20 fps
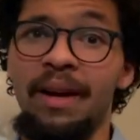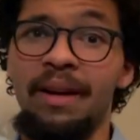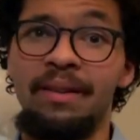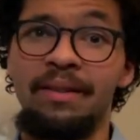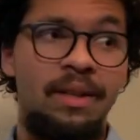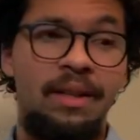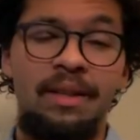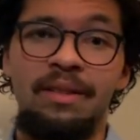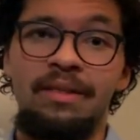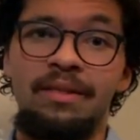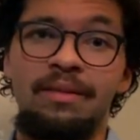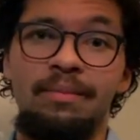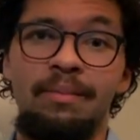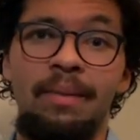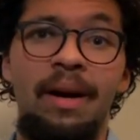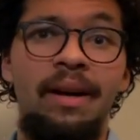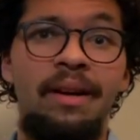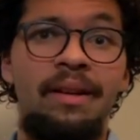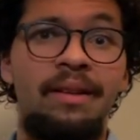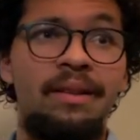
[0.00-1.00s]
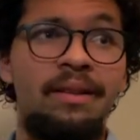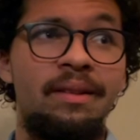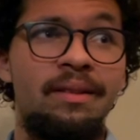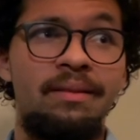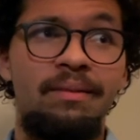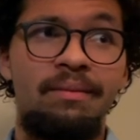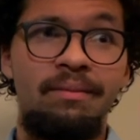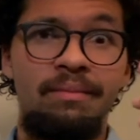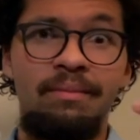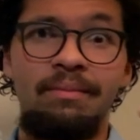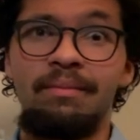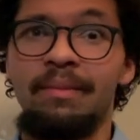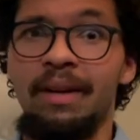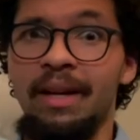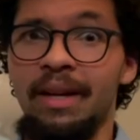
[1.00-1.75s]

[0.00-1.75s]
I guess it's my head, my